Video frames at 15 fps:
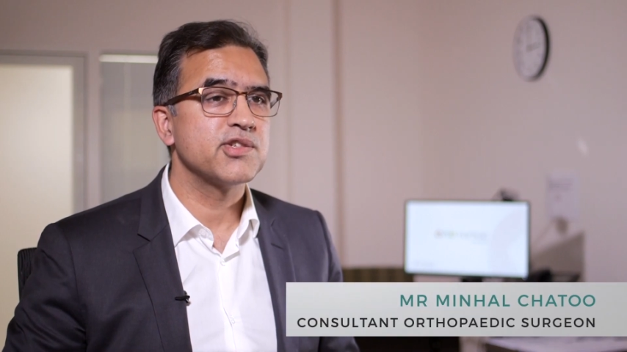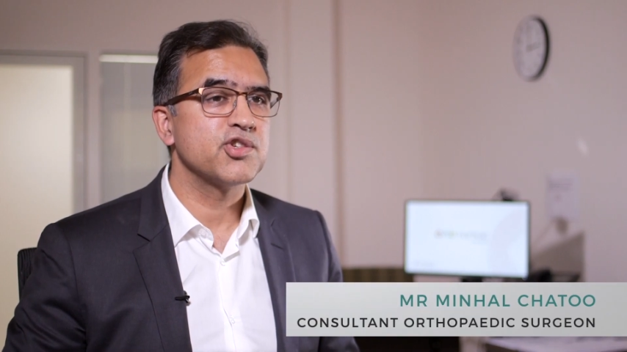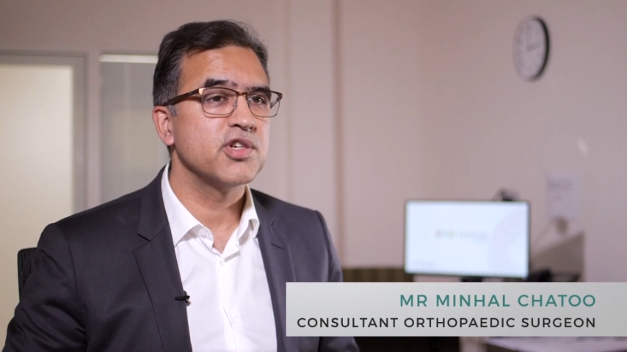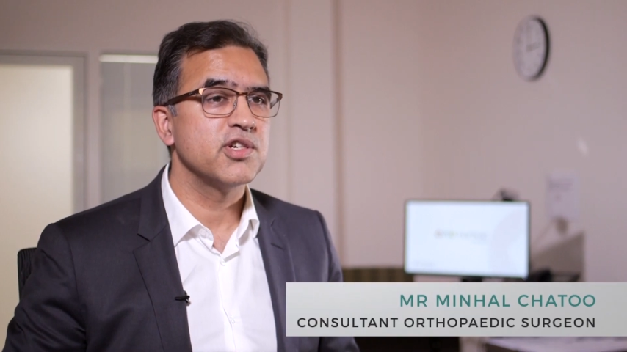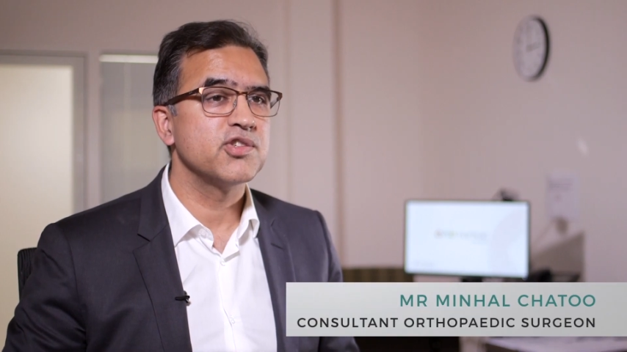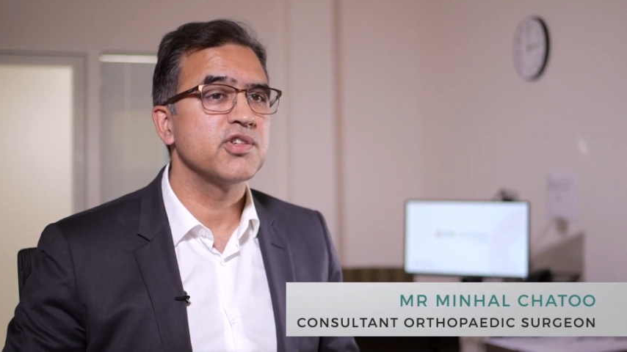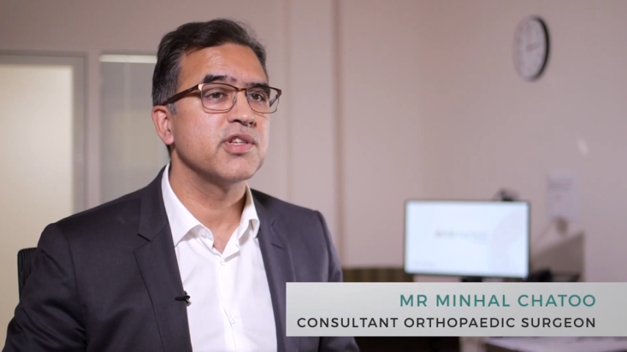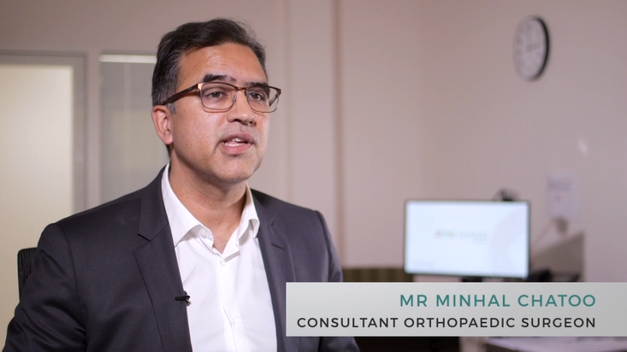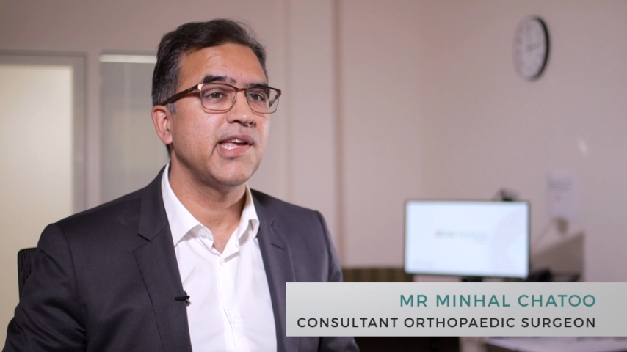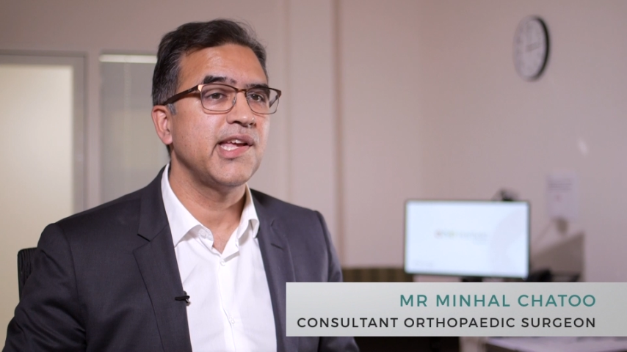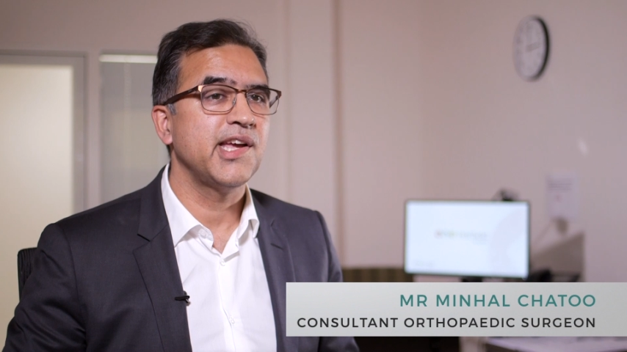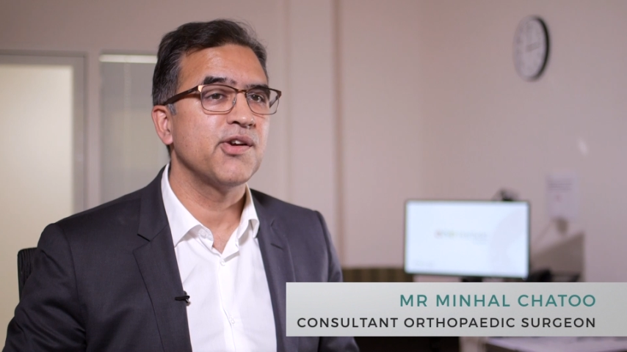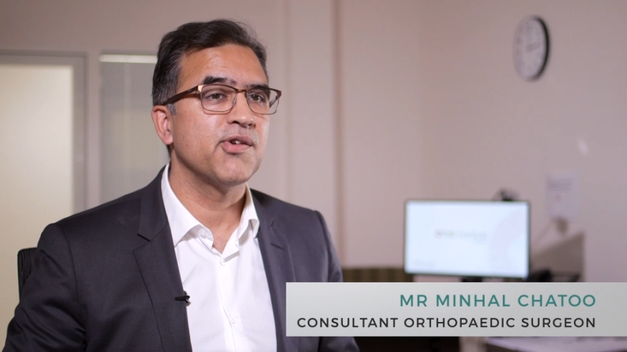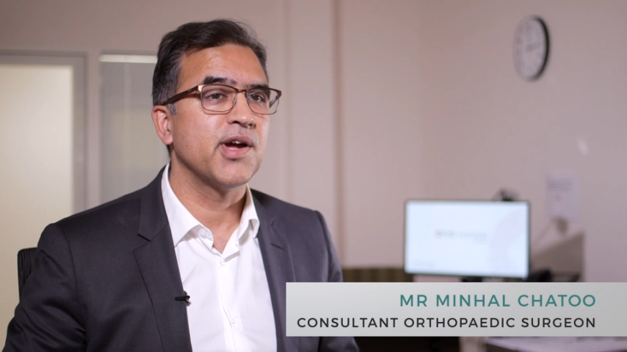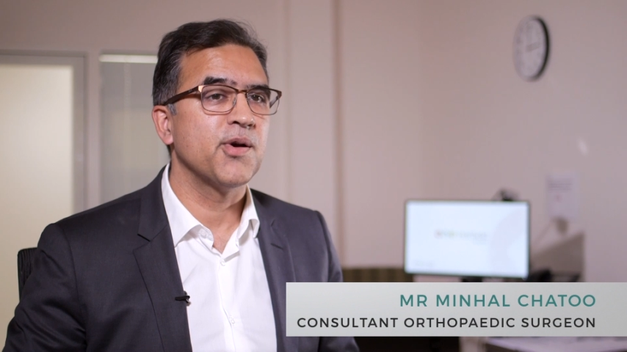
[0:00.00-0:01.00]
surgeon
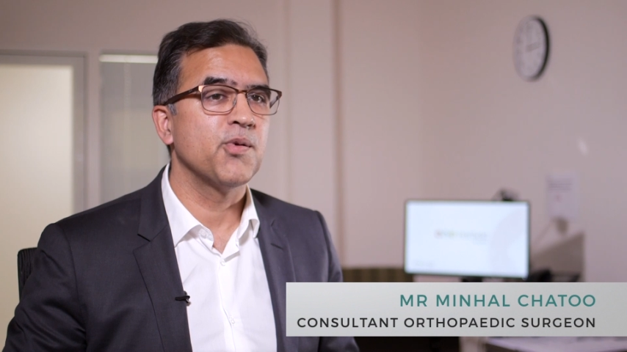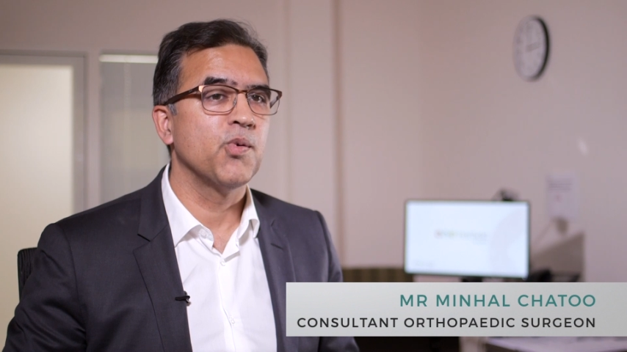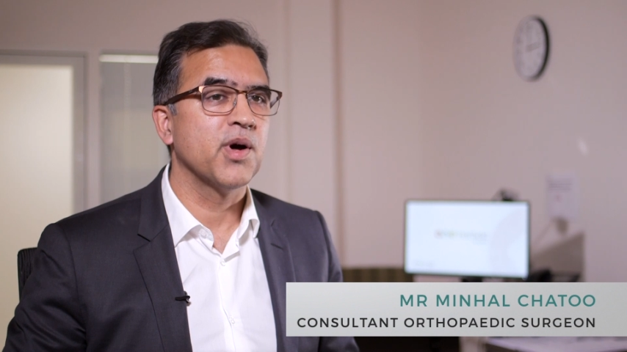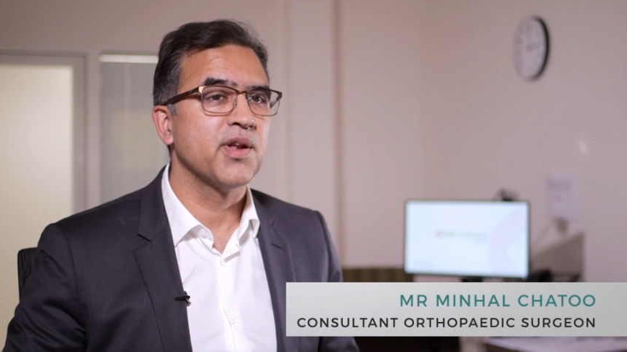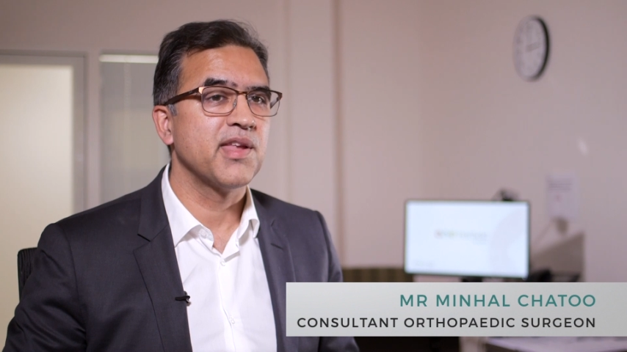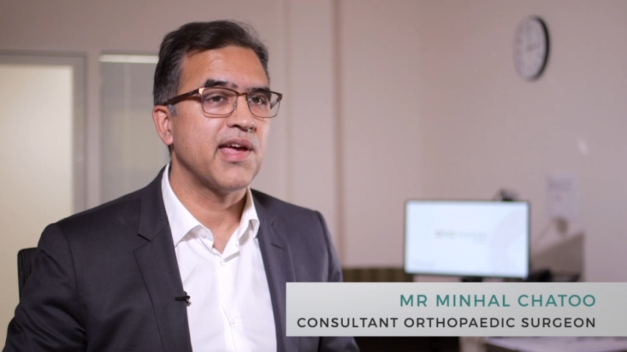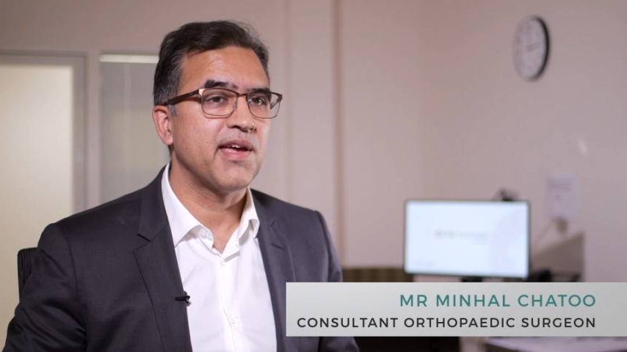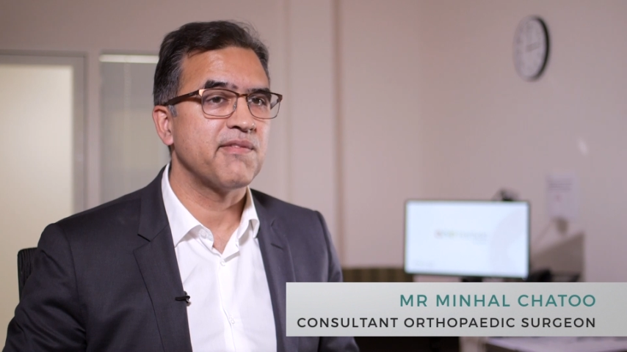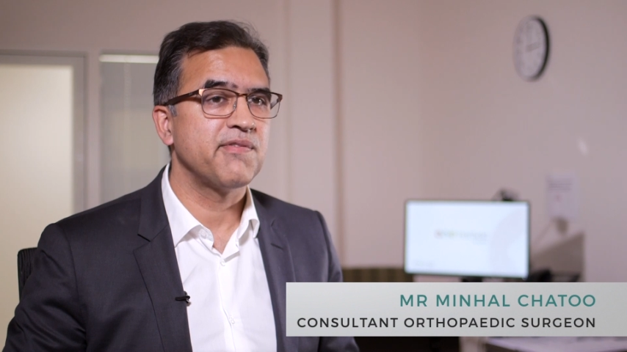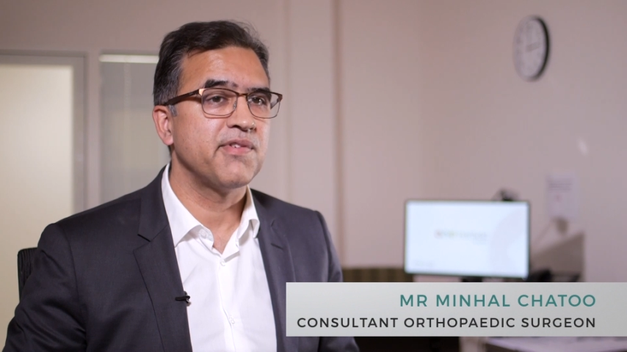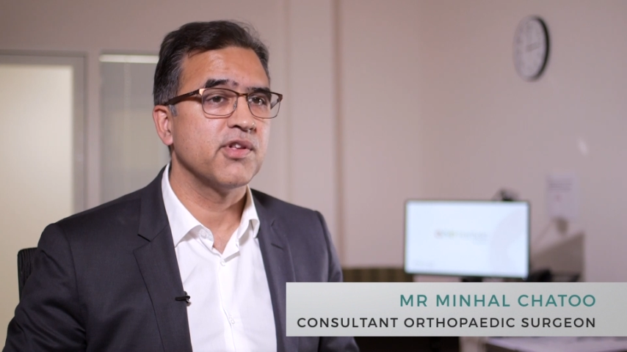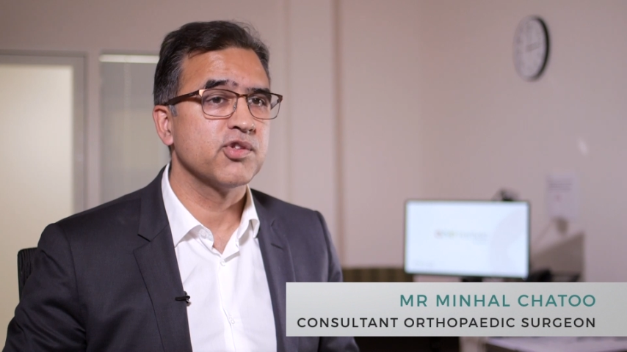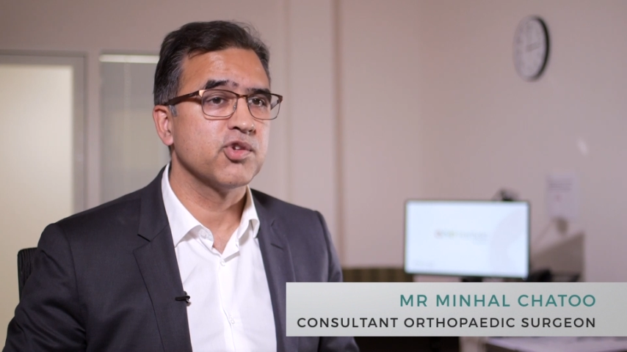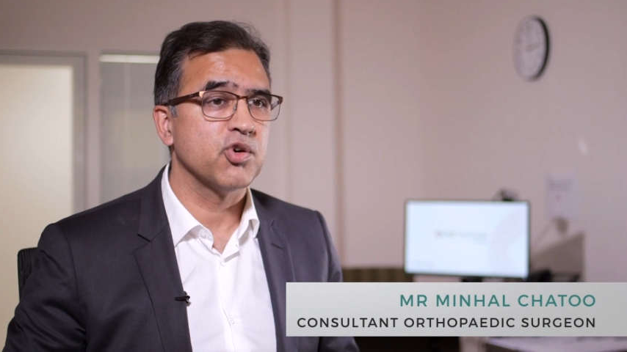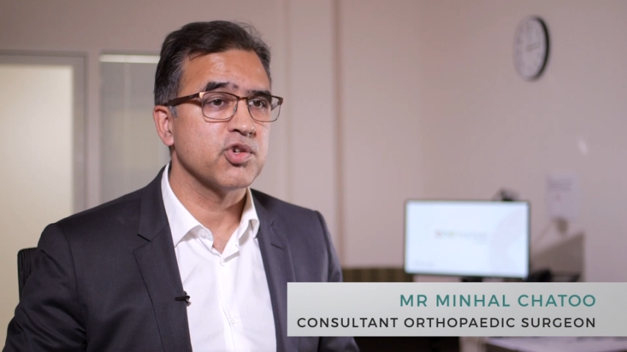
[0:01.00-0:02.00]
here at One Hatfield